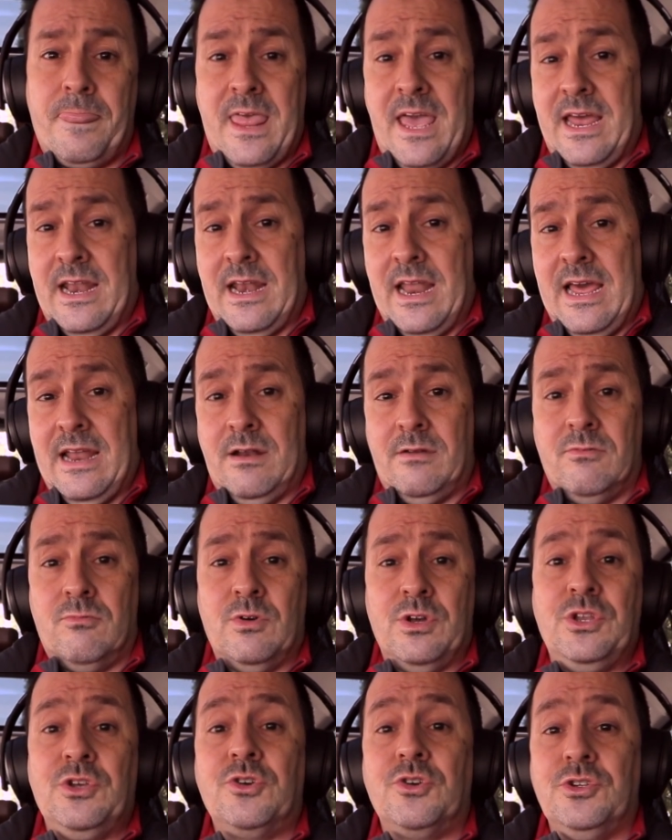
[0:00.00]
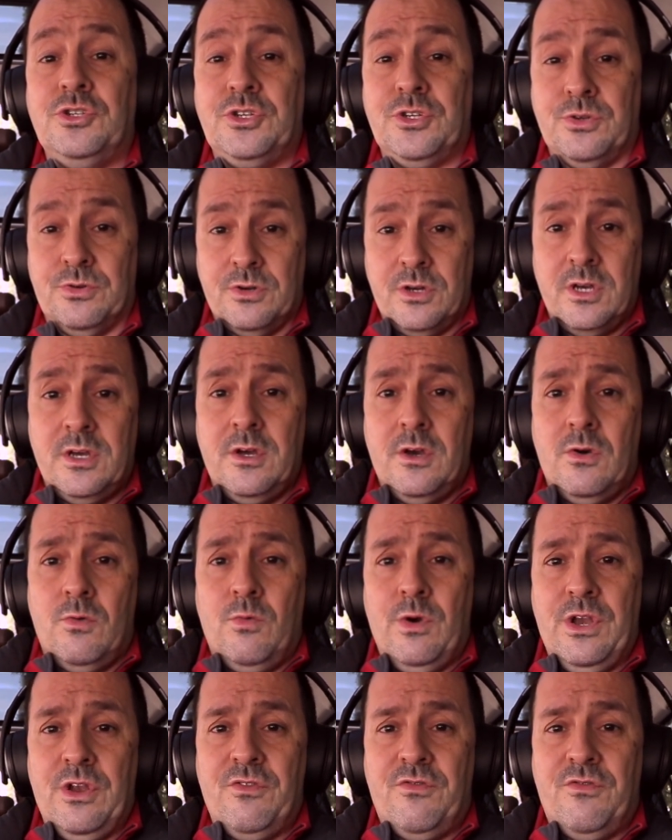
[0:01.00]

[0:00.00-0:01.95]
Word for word: and, and what you could do when